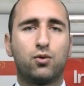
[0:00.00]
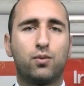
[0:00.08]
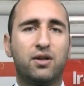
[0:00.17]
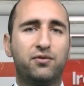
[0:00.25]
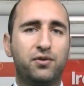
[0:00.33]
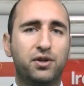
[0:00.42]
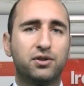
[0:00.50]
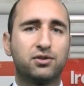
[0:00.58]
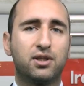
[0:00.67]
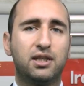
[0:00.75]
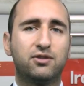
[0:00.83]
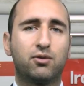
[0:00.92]
while
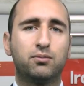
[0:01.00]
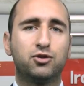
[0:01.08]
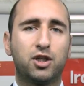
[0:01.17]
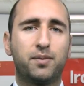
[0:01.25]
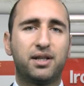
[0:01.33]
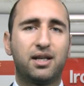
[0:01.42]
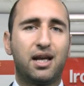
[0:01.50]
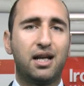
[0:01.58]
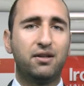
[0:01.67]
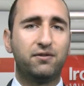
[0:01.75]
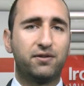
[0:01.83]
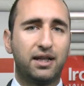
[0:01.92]
figures released from Germany
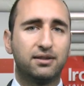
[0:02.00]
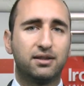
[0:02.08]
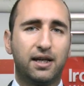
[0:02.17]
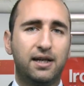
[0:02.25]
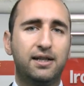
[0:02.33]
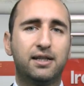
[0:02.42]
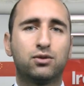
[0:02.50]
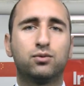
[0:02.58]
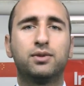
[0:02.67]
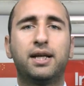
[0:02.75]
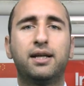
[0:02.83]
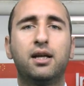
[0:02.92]
and France earlier
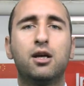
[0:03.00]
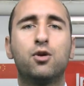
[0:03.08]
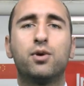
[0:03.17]
today